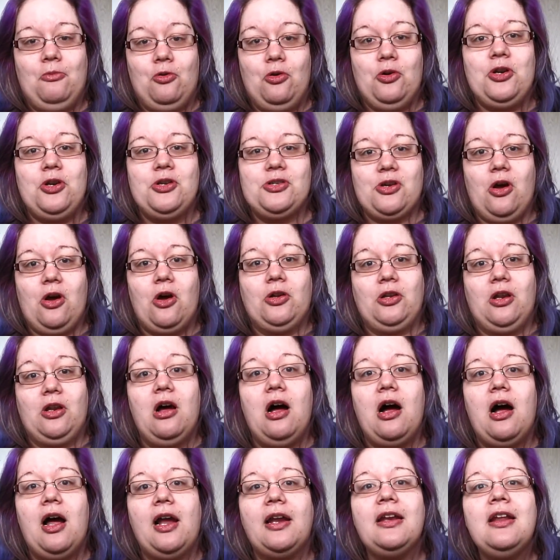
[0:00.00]
orders
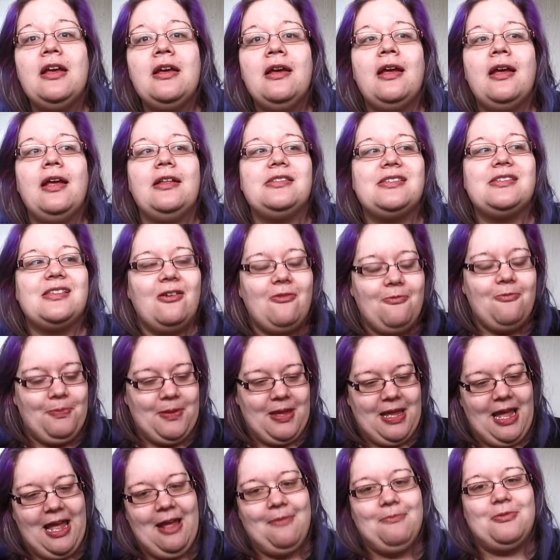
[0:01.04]
online instead of
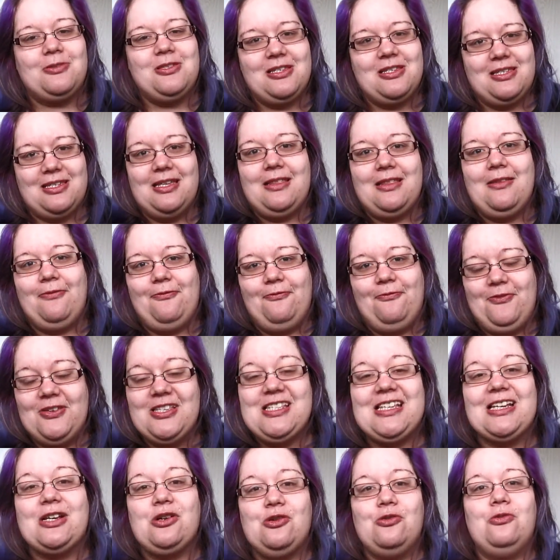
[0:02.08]
being able to see the
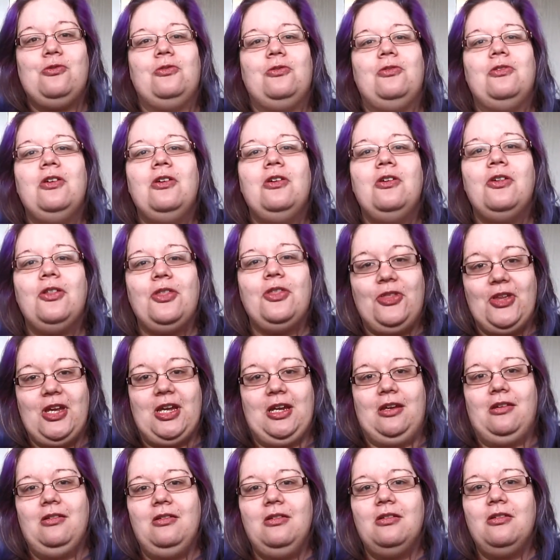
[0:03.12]
physical
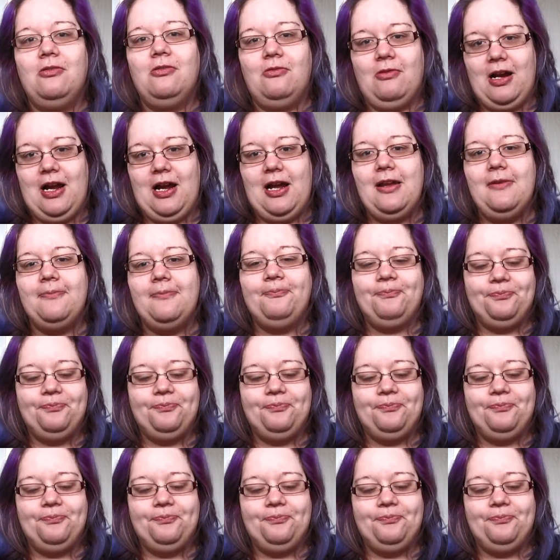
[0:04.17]
thing, right?